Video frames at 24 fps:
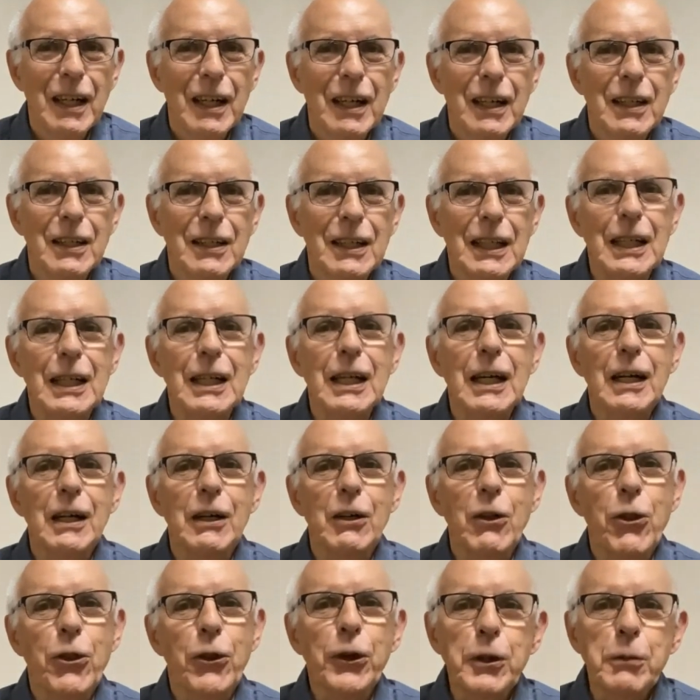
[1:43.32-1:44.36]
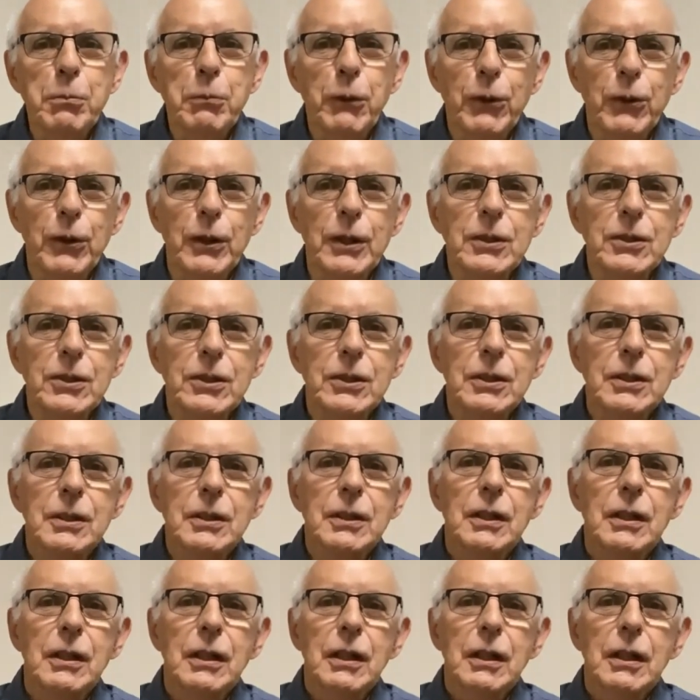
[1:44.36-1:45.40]
The uh, third bonus,
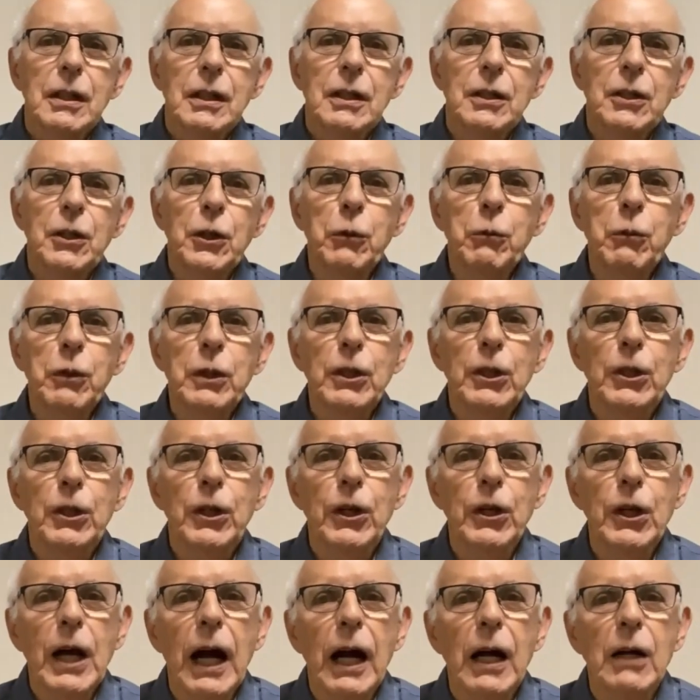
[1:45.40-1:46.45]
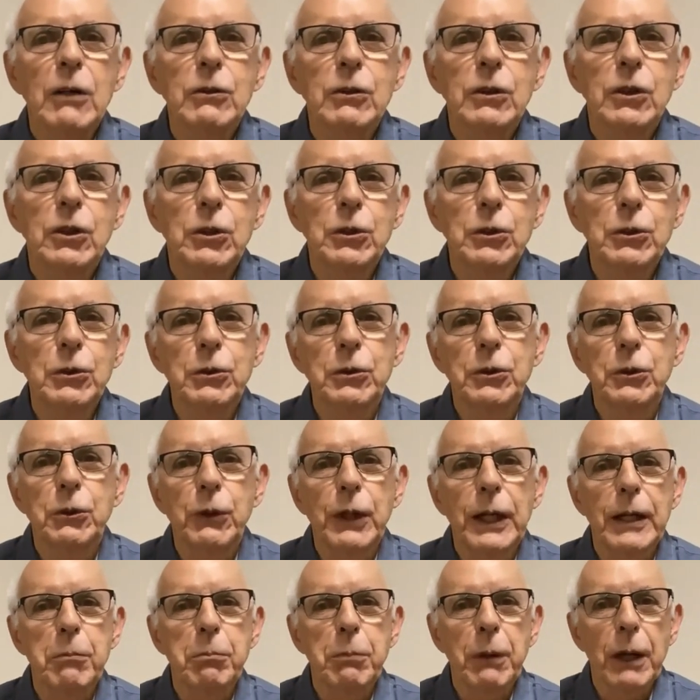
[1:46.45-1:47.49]
you will learn how to
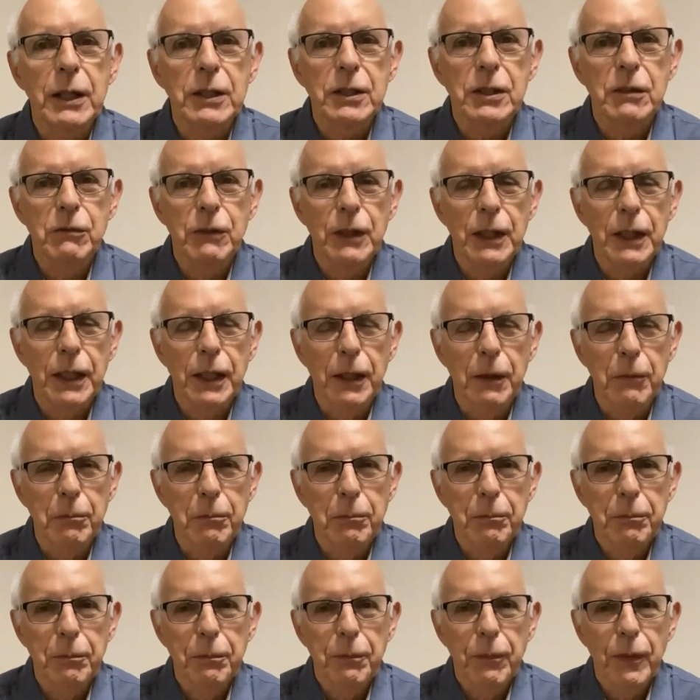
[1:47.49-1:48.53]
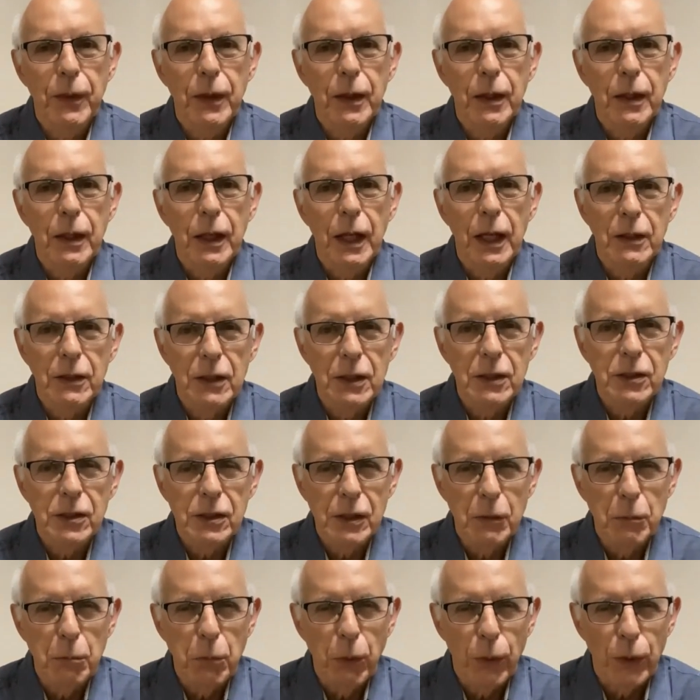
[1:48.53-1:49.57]
create a passive income. And this is an
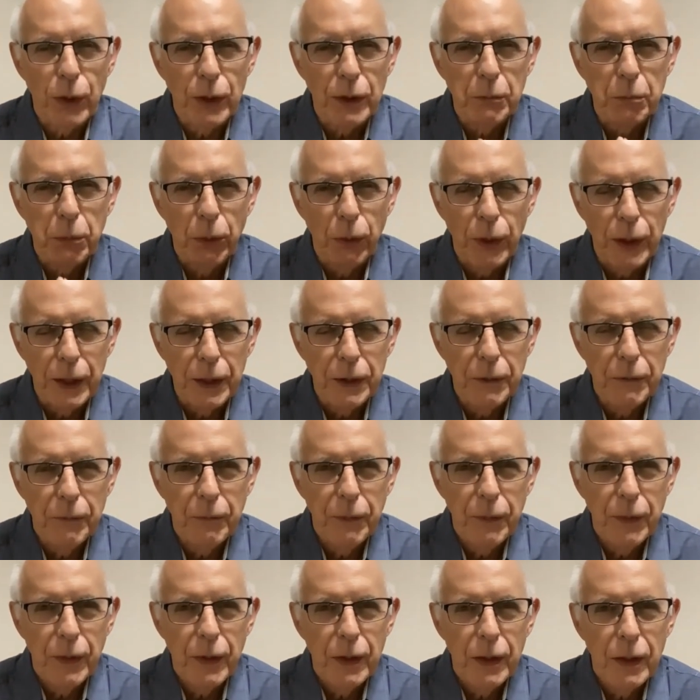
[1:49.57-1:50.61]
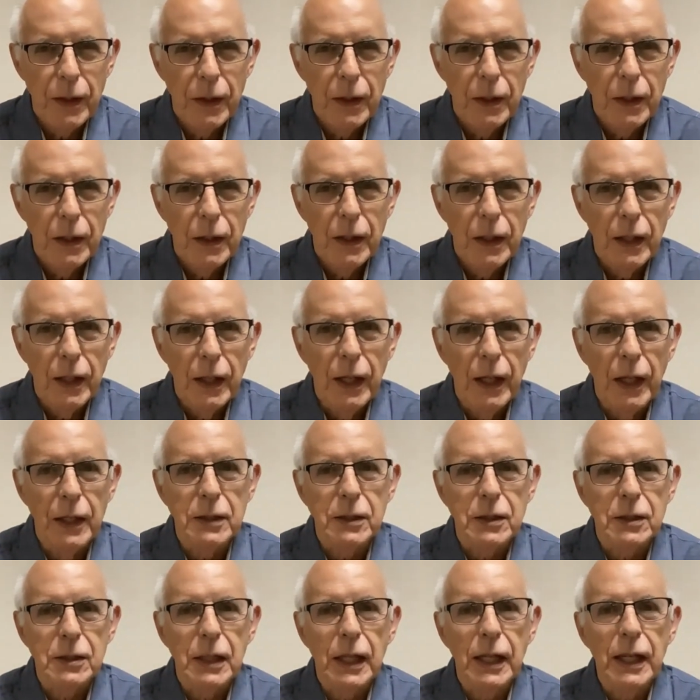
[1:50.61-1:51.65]
important point.
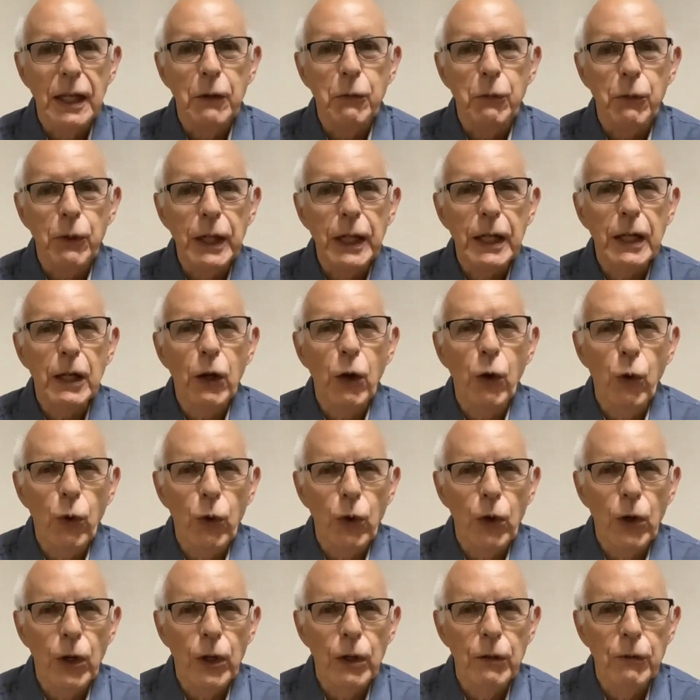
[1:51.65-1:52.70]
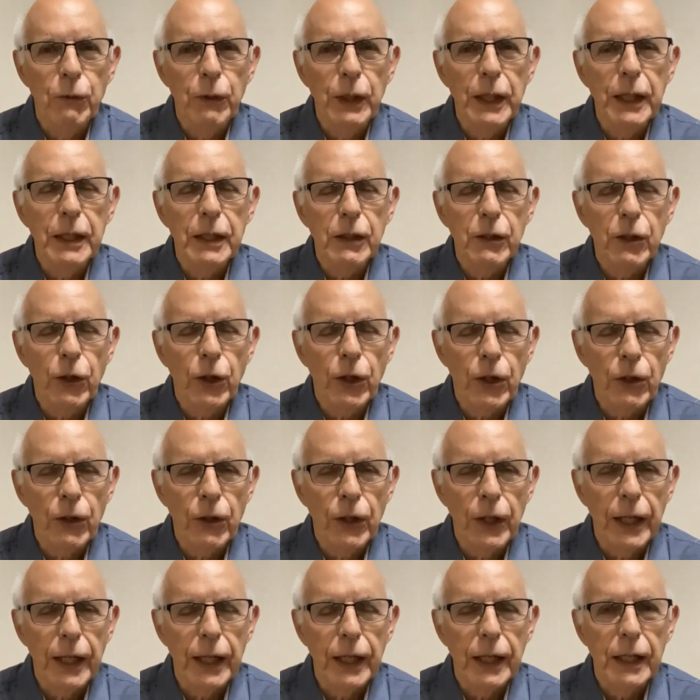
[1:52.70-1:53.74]
It's a reoccur
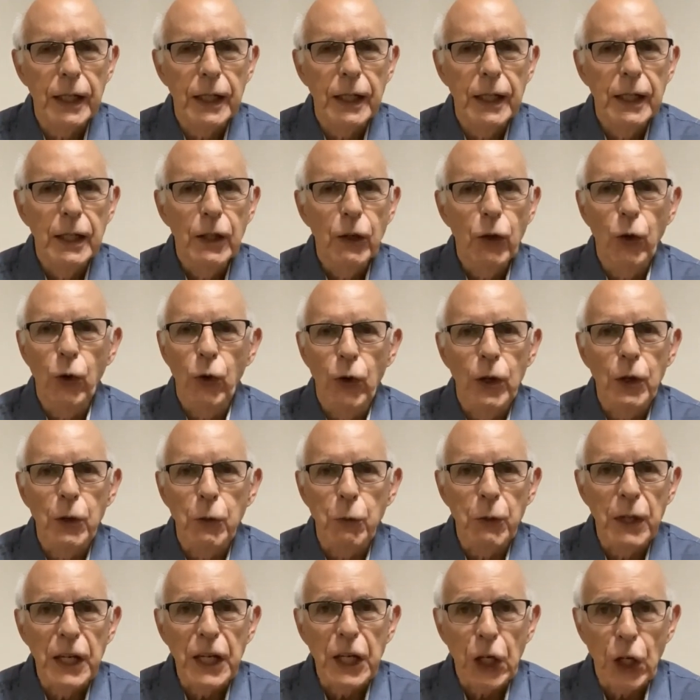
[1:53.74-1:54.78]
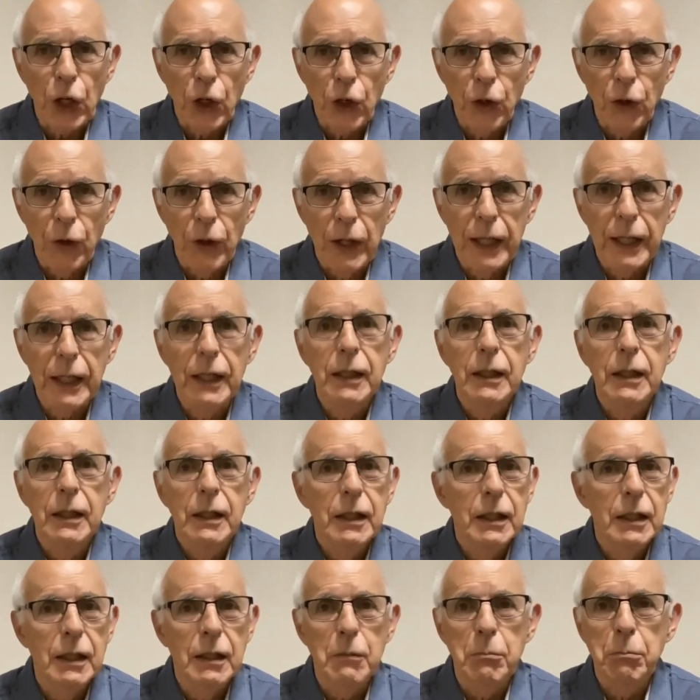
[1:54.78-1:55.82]
reoccurring or recurring
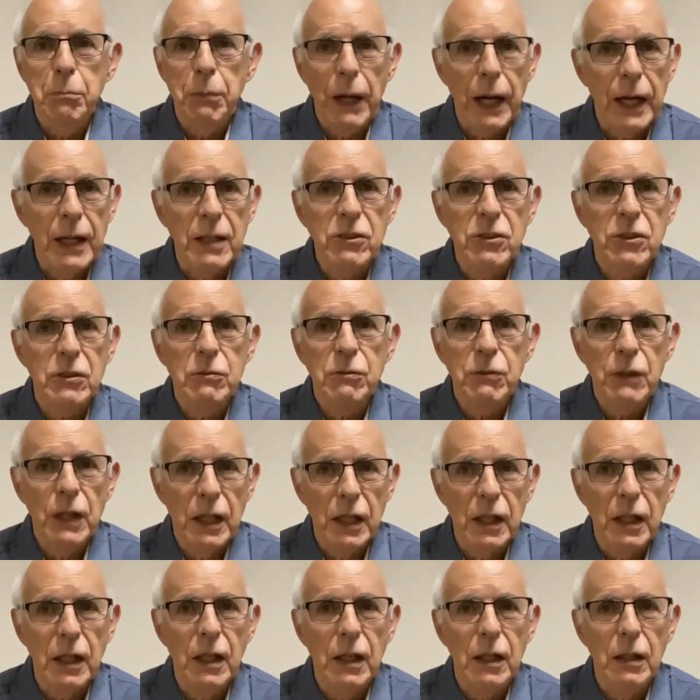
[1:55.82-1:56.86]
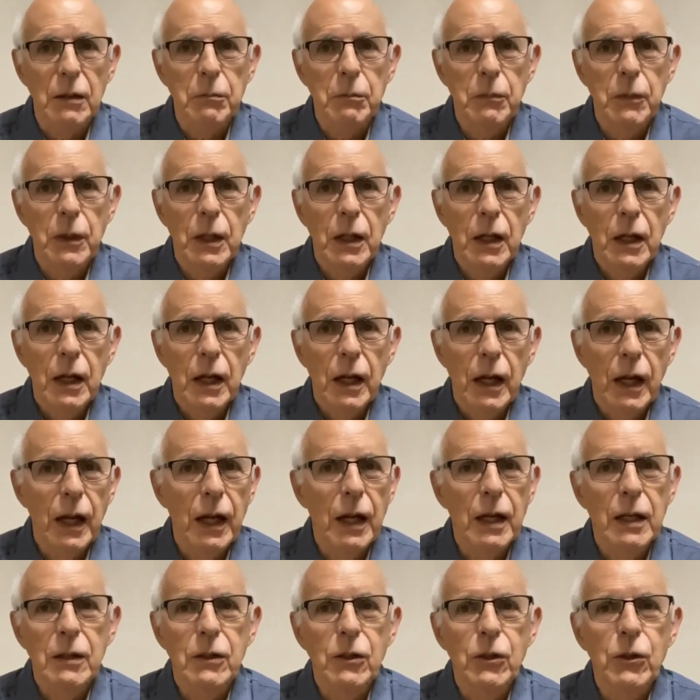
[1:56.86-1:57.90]
uh, passive income,
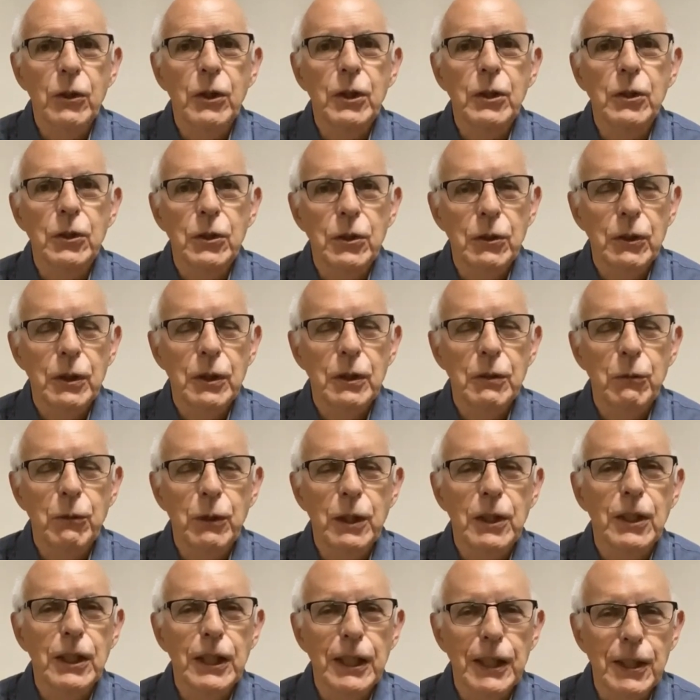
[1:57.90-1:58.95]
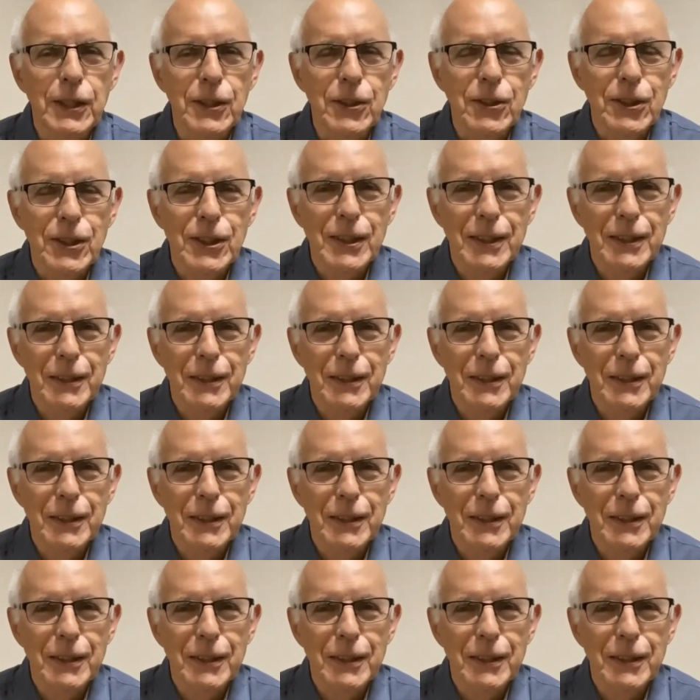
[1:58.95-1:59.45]
and you can do it with ease.